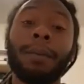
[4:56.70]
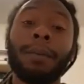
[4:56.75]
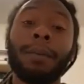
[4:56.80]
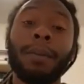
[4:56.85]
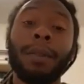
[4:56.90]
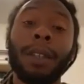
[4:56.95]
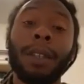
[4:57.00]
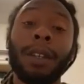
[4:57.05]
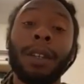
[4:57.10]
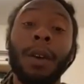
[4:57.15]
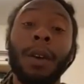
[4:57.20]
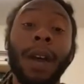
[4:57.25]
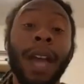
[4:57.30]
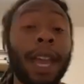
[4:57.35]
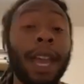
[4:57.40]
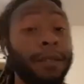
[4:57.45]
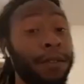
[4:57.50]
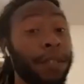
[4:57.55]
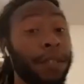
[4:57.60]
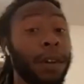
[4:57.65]
you know,
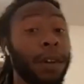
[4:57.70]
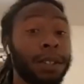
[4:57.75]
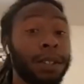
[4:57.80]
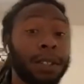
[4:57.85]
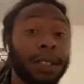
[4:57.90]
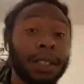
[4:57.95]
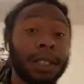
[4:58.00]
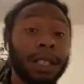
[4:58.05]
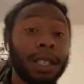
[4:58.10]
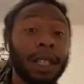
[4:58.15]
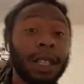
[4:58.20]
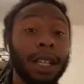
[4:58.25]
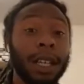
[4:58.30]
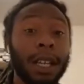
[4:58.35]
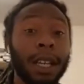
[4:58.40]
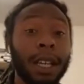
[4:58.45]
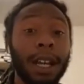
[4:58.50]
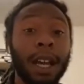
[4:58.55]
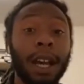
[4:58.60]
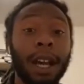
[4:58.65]
at first,
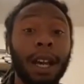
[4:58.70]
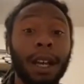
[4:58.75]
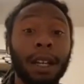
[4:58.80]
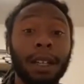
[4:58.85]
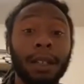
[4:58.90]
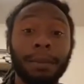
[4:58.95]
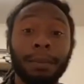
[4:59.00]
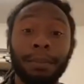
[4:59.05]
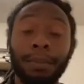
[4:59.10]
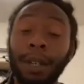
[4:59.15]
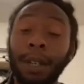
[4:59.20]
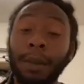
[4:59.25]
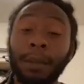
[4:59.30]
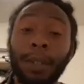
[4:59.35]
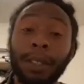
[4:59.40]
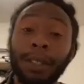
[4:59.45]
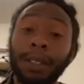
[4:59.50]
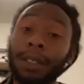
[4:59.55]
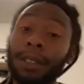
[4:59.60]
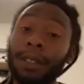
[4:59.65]
pretty much
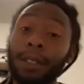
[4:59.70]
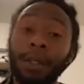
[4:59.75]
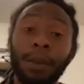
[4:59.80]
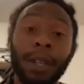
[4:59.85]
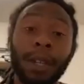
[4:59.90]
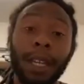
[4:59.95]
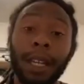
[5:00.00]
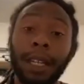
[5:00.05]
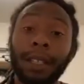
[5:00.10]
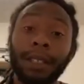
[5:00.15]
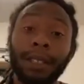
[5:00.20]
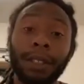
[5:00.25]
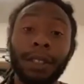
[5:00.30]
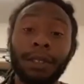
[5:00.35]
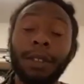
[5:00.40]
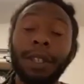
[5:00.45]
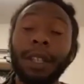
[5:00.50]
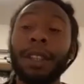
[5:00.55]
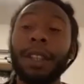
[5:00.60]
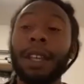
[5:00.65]
doing it as a
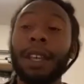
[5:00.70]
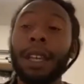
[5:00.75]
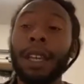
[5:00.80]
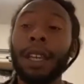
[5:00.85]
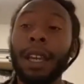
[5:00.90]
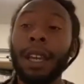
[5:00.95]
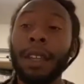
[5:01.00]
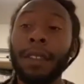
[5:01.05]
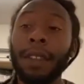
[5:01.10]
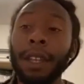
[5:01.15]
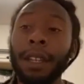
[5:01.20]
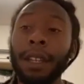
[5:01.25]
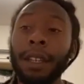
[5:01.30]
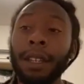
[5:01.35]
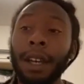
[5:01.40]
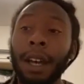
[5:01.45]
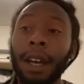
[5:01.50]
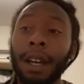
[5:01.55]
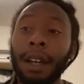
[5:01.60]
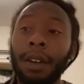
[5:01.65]
street thing, and then
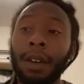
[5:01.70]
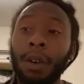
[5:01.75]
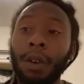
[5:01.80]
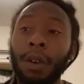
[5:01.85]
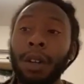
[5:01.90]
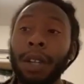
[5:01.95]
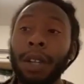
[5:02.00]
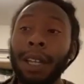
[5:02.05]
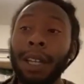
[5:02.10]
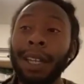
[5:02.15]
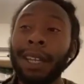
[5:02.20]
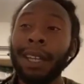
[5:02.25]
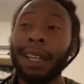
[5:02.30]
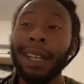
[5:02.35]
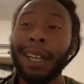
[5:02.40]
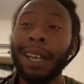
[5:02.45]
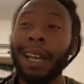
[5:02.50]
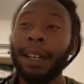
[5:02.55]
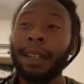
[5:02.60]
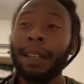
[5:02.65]
correlating
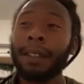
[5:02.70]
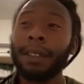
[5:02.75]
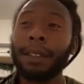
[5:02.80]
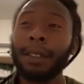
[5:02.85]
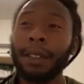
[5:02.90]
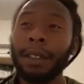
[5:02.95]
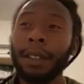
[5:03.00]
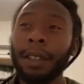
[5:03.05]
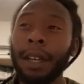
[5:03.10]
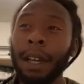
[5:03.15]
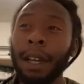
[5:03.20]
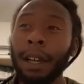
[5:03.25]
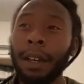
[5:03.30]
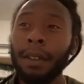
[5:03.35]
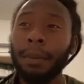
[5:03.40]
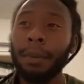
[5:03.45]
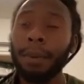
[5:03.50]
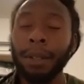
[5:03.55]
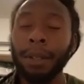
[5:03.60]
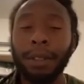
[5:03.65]
it kind of to
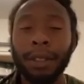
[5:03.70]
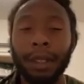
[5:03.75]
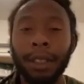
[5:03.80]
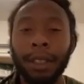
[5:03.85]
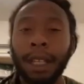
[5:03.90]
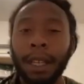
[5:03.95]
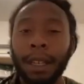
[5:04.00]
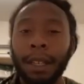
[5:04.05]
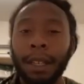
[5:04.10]
the person that